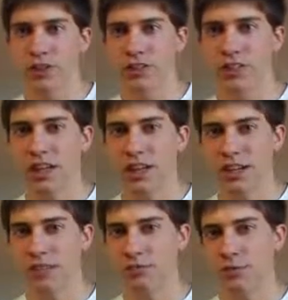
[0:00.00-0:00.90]
to
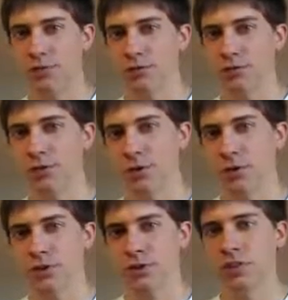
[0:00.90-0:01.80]

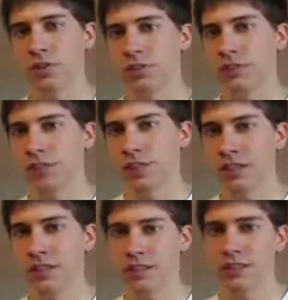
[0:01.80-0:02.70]
8.429
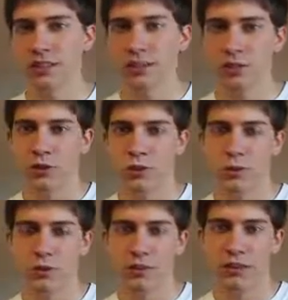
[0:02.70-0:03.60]
gigahertz, the new
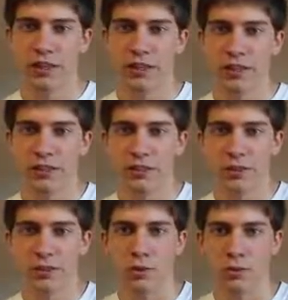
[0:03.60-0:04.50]
world record.
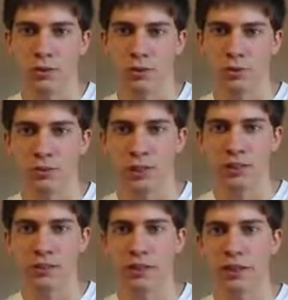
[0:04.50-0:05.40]
The old world
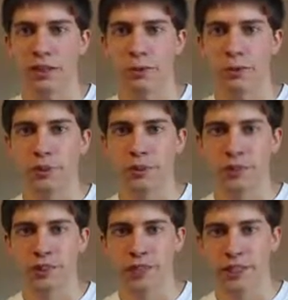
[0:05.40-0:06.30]
record is
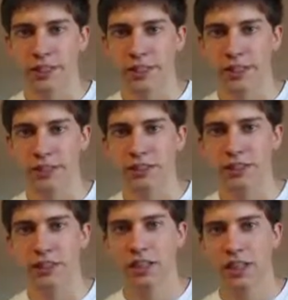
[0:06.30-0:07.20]
8.3
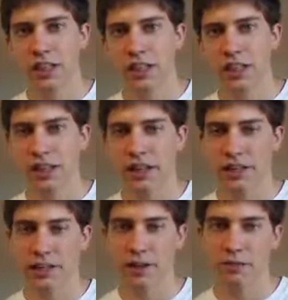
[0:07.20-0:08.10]
gigahertz, and now
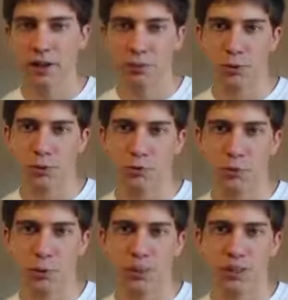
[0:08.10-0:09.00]
they have
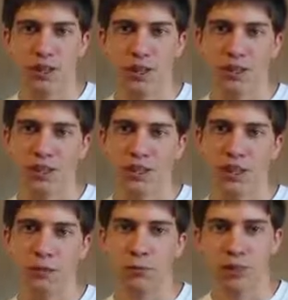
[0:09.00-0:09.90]
8.4. To
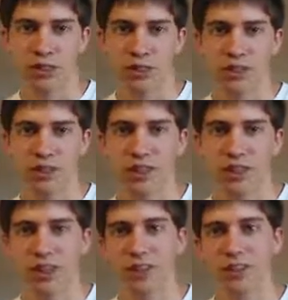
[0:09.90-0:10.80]
accomplish this,
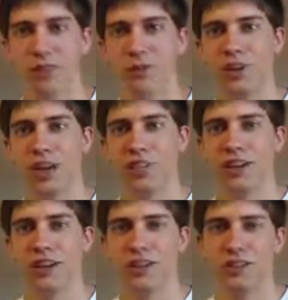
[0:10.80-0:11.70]
you have
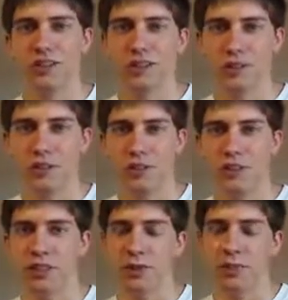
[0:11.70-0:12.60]
to have an extreme heat
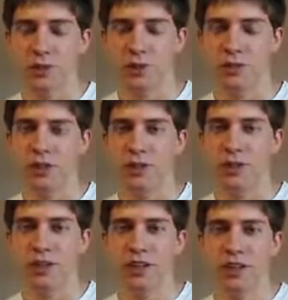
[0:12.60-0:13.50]
sink. More so,